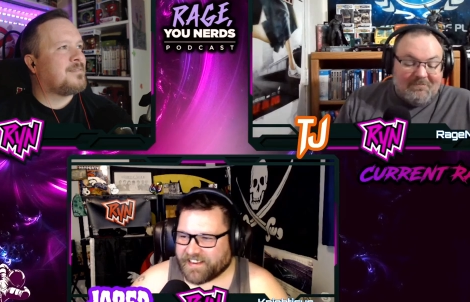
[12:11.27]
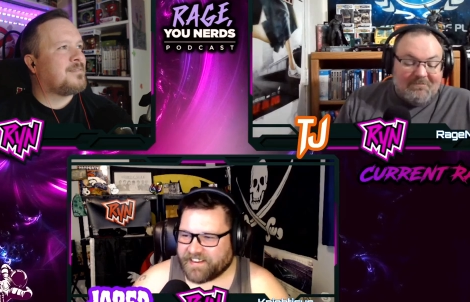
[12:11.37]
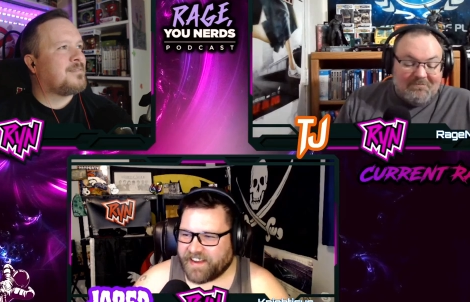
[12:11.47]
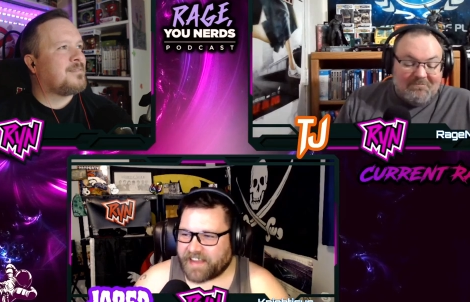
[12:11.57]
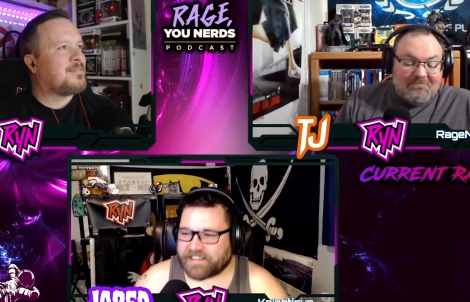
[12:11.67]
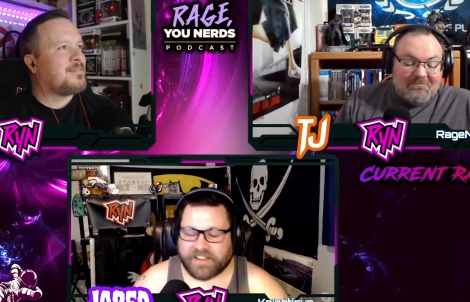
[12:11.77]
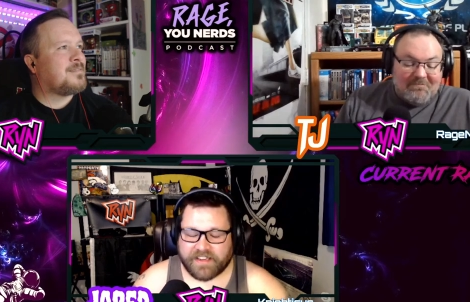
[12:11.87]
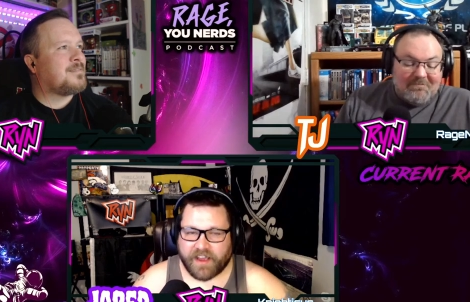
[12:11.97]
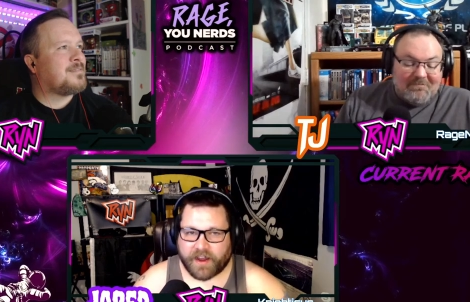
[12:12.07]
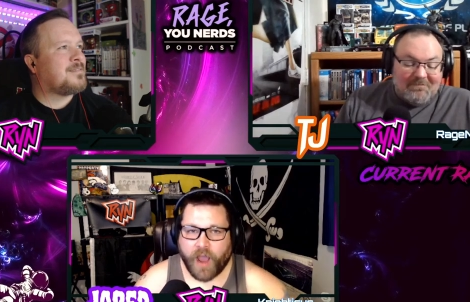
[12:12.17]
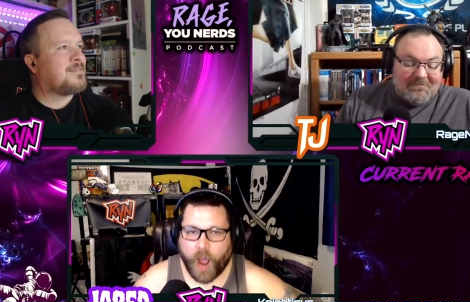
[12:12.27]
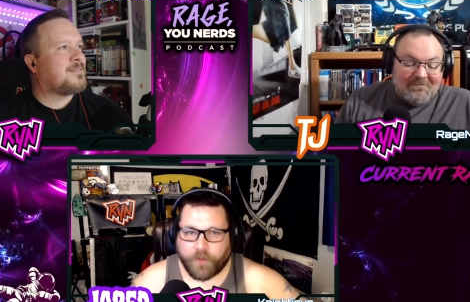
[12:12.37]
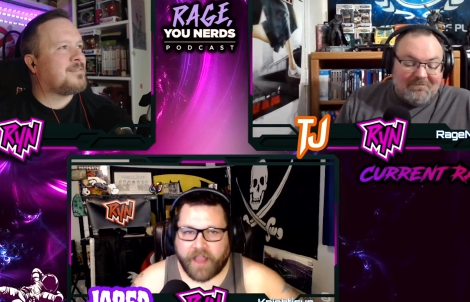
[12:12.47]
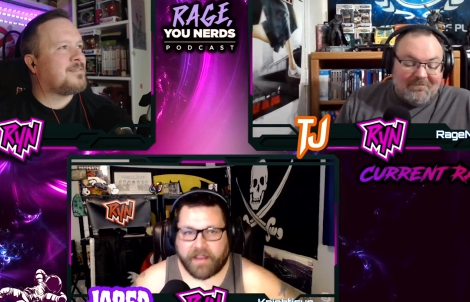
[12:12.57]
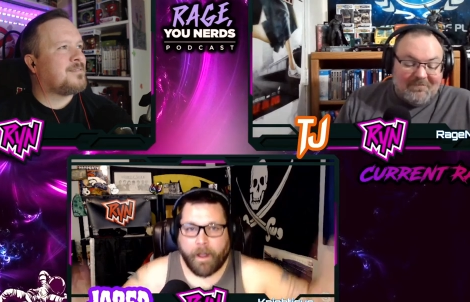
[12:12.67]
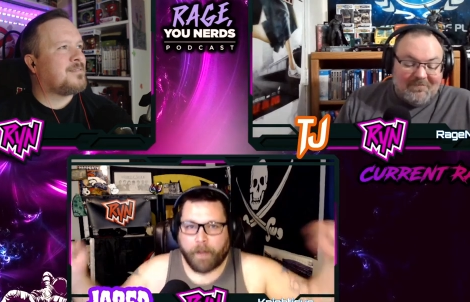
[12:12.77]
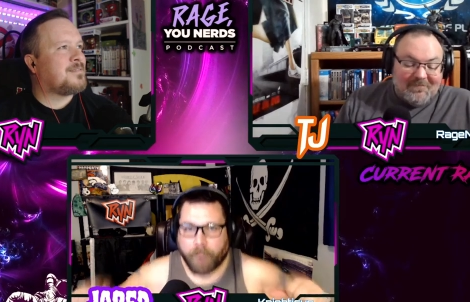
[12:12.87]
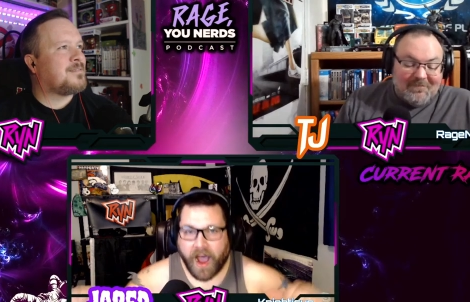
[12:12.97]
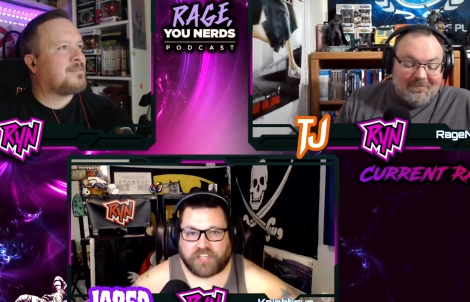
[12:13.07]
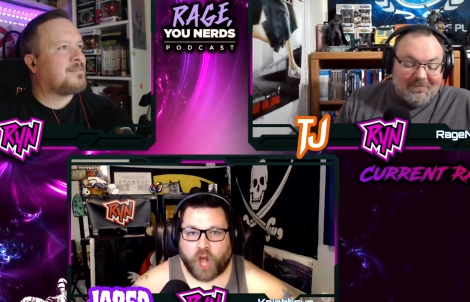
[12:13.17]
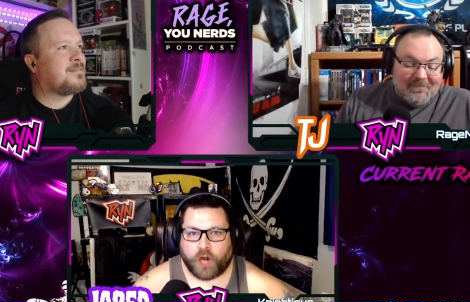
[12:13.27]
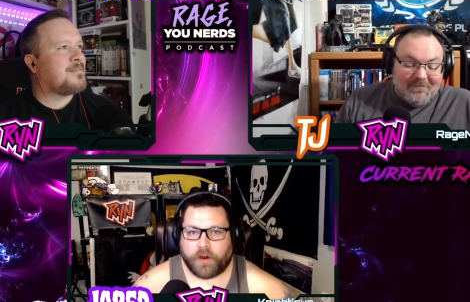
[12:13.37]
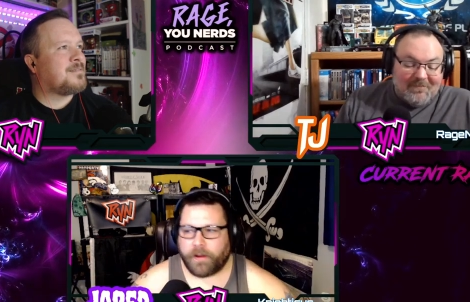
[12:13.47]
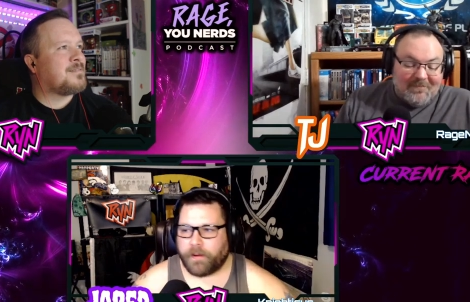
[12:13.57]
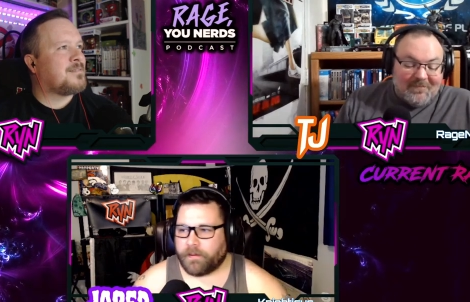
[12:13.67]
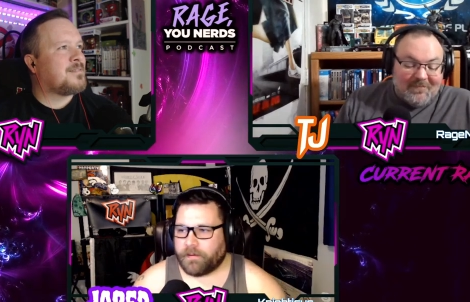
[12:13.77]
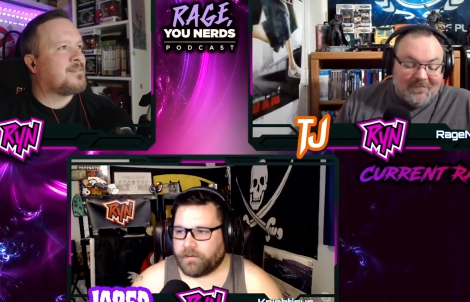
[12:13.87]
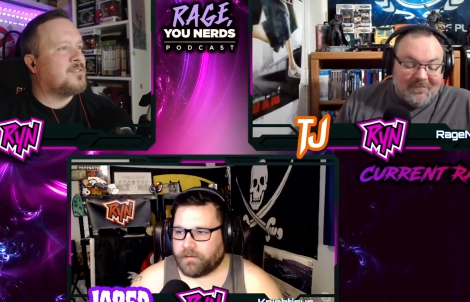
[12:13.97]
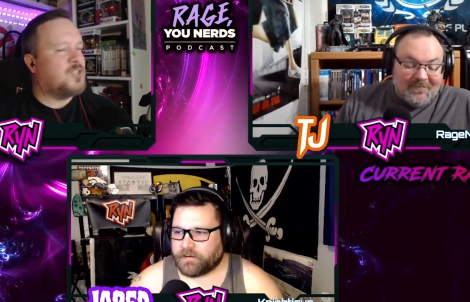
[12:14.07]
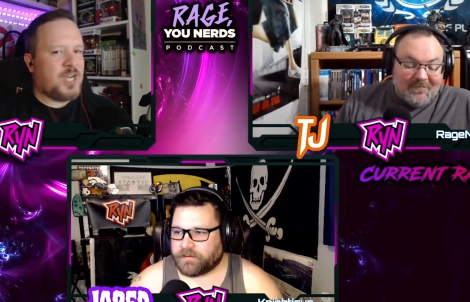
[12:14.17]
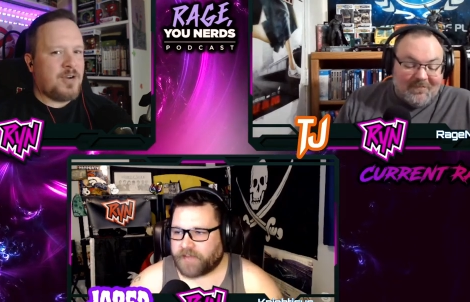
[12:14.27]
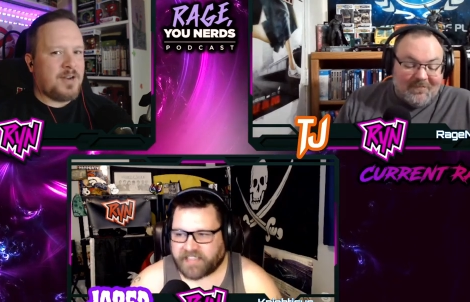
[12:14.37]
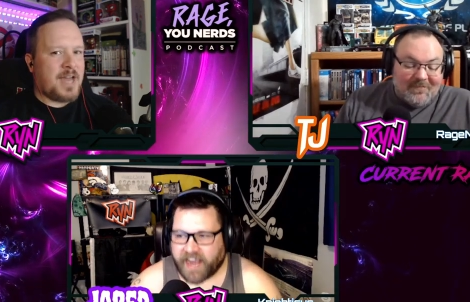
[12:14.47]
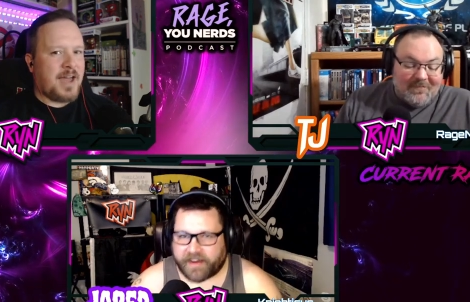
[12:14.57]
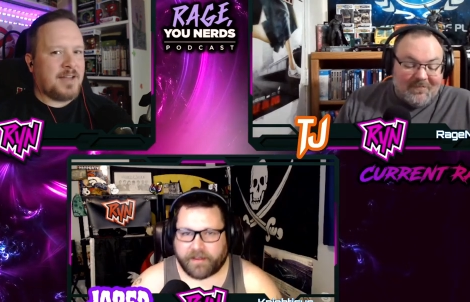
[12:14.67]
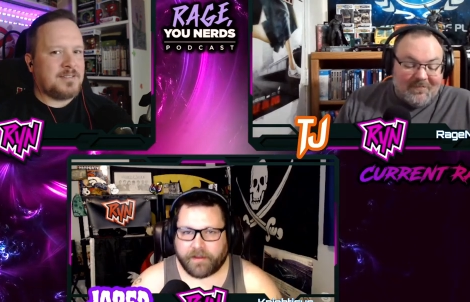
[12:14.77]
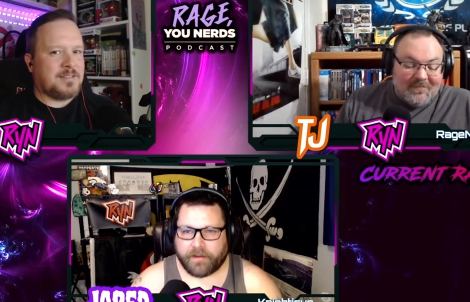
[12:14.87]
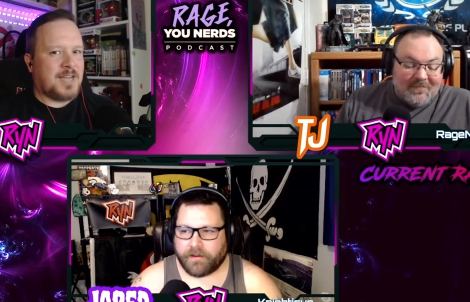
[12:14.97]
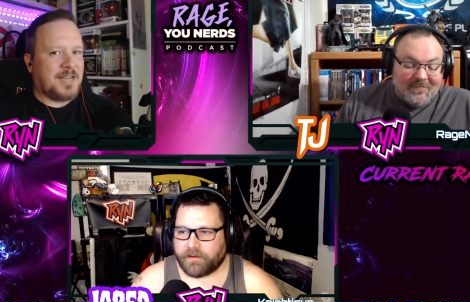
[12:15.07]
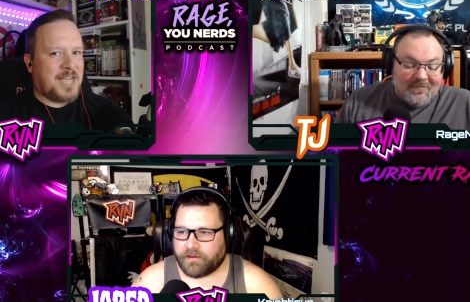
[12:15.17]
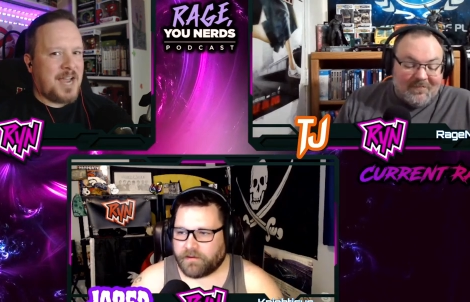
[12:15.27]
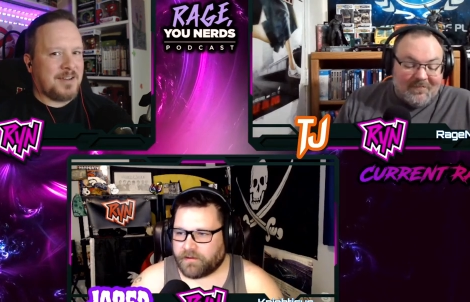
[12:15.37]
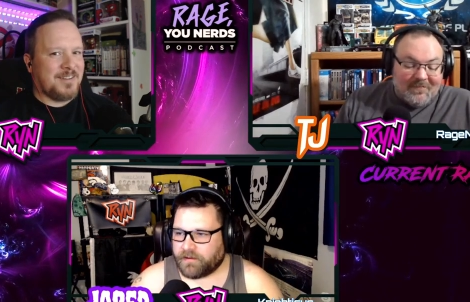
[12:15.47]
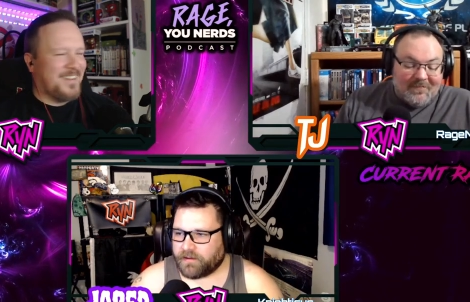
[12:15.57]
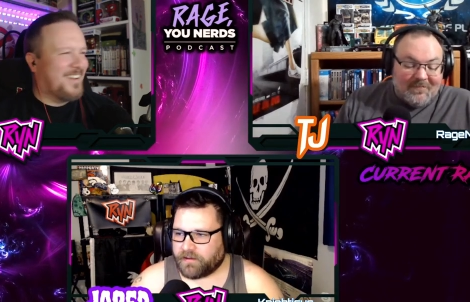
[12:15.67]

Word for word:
Speaker 1: Nicely done. Okay, my turn. Titanic. Jared has
Speaker 2: Titanic.